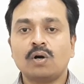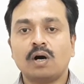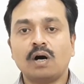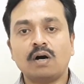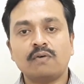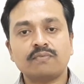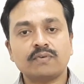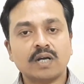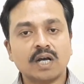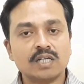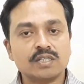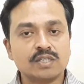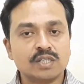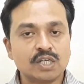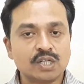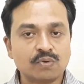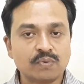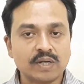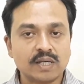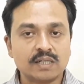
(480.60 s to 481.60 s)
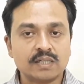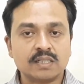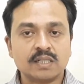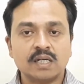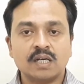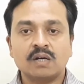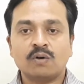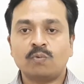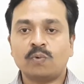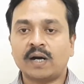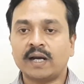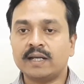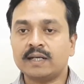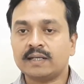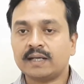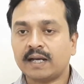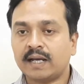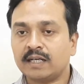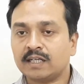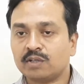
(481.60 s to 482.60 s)
of consequent, while
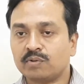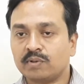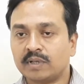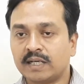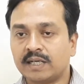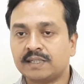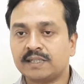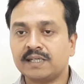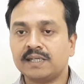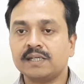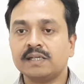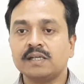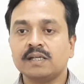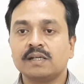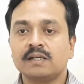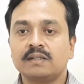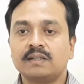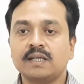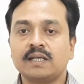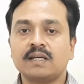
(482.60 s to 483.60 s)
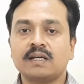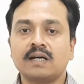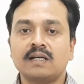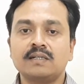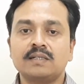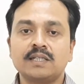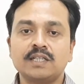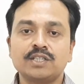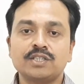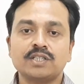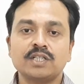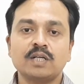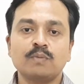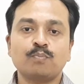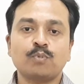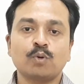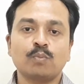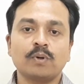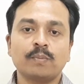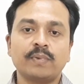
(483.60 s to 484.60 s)
calculating the conditional
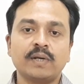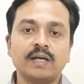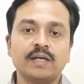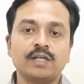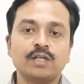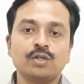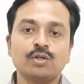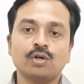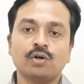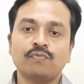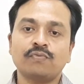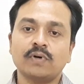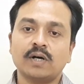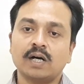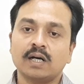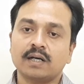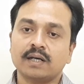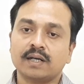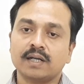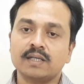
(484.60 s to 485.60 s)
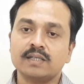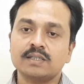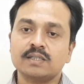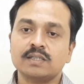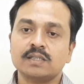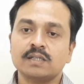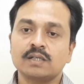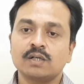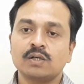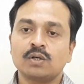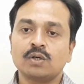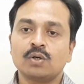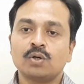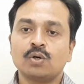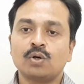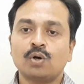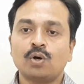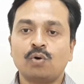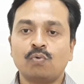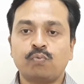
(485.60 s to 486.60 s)
probability of occurrence
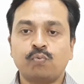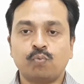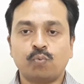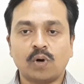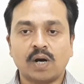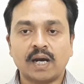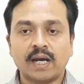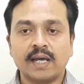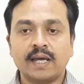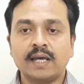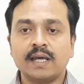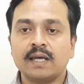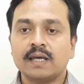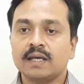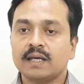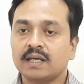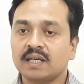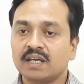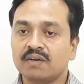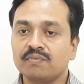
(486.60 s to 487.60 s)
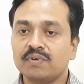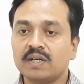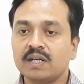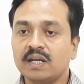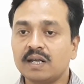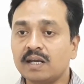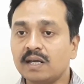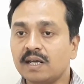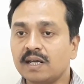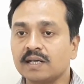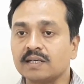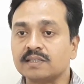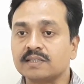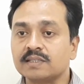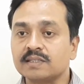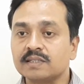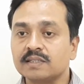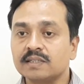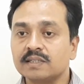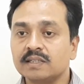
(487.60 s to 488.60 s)
of y given
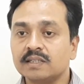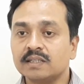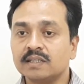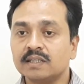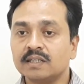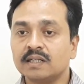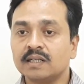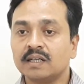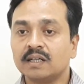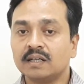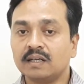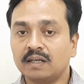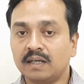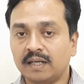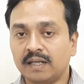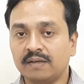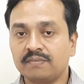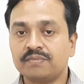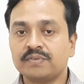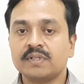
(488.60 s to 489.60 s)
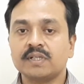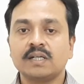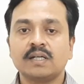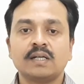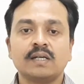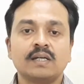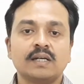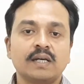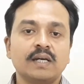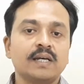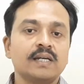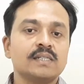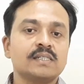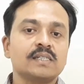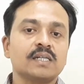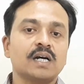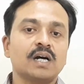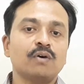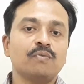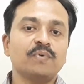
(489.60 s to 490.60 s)
x. Lift
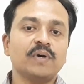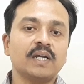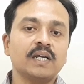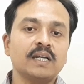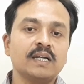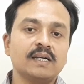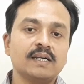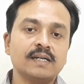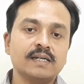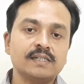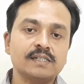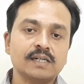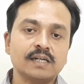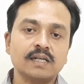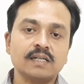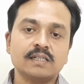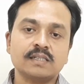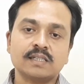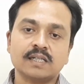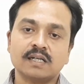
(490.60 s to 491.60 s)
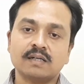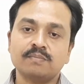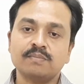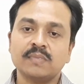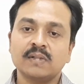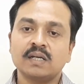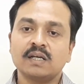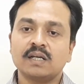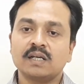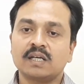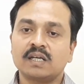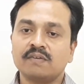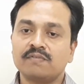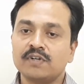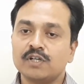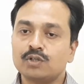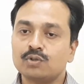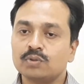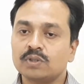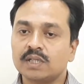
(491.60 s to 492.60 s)
is a very literal term
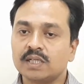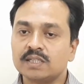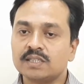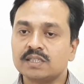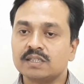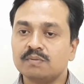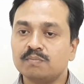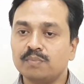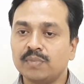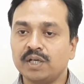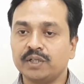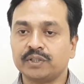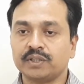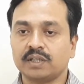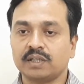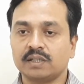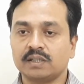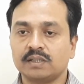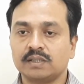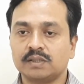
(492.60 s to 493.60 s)
given to this measure.